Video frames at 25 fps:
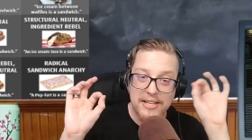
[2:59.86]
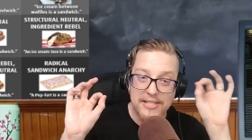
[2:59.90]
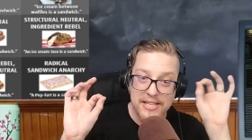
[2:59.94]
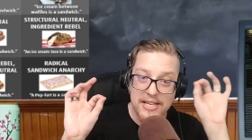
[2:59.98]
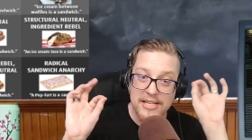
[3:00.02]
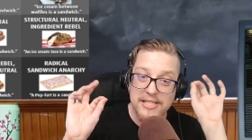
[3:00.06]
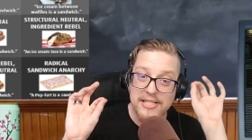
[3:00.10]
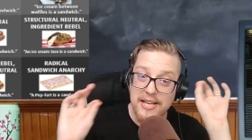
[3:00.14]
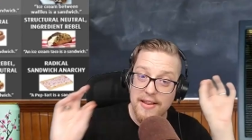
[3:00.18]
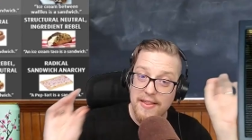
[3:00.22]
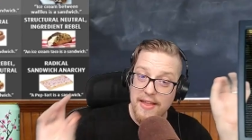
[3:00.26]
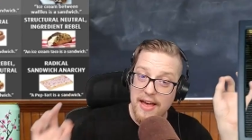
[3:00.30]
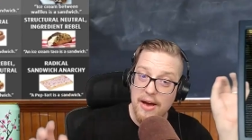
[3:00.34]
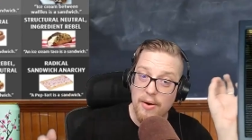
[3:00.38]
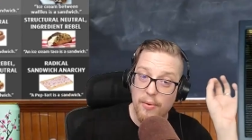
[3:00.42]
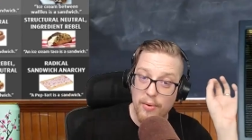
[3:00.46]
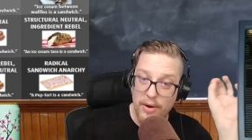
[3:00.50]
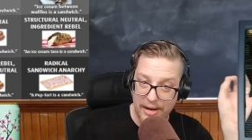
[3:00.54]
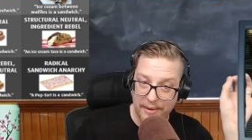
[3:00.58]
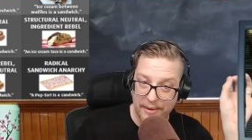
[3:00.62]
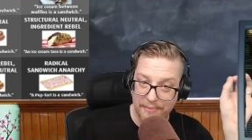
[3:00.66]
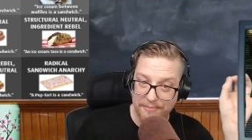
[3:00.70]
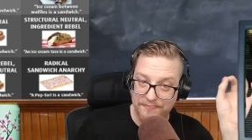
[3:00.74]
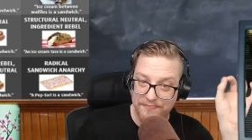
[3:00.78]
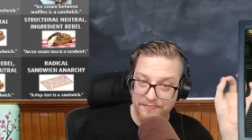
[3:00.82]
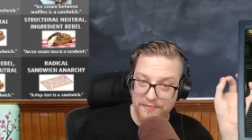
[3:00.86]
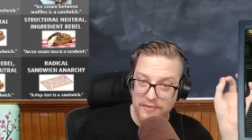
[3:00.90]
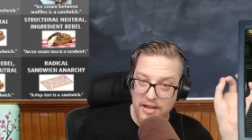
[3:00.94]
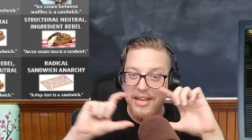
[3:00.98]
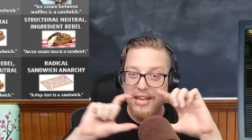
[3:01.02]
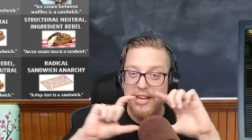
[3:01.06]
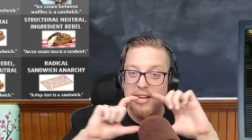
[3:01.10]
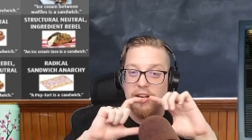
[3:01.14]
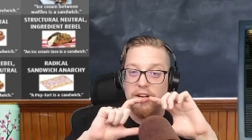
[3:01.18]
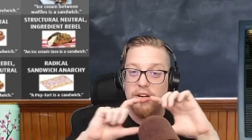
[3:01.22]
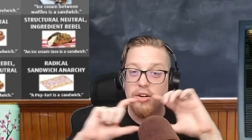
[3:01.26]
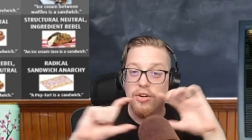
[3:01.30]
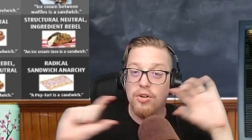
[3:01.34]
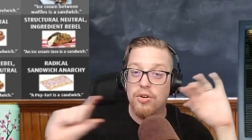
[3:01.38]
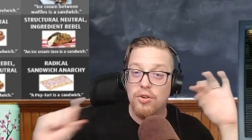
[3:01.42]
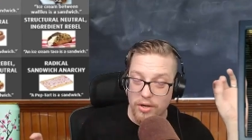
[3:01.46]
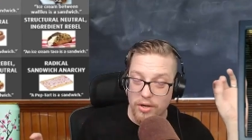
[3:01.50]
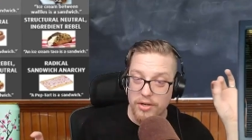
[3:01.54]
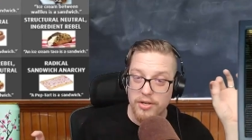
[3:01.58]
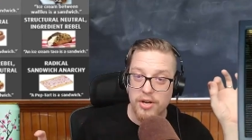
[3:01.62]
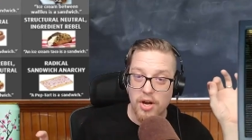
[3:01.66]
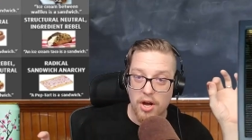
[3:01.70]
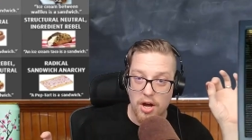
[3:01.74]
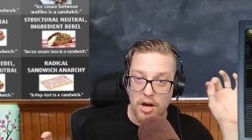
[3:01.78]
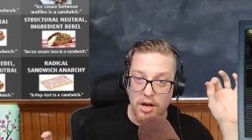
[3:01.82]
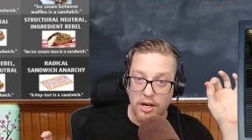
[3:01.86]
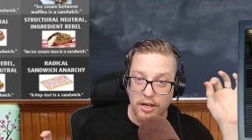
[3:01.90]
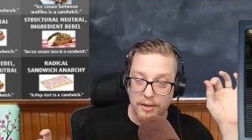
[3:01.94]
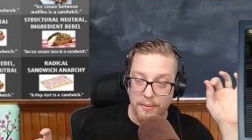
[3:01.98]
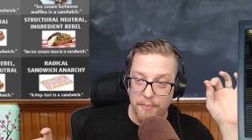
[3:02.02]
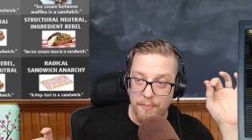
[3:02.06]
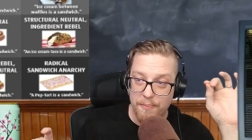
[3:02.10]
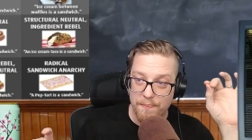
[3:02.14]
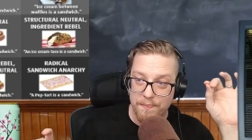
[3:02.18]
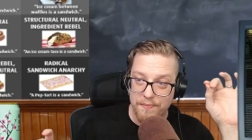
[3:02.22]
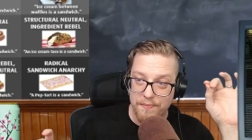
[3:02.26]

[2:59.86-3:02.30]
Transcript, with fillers: They exist in that way the corn dog